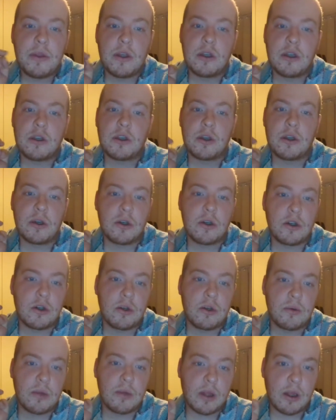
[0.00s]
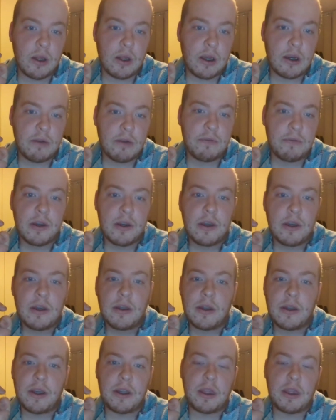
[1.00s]
that is nurtured with love,
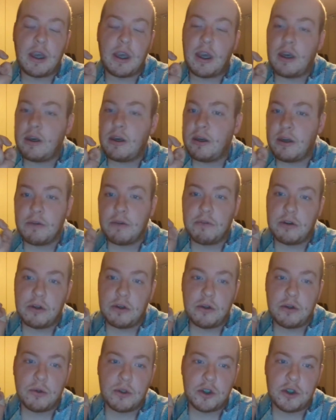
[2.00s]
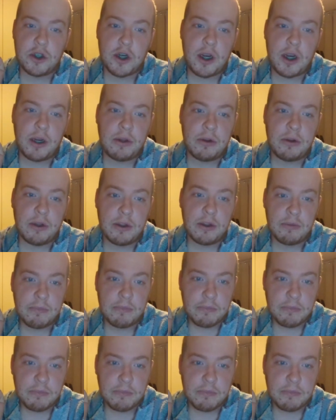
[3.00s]
like that given to a child.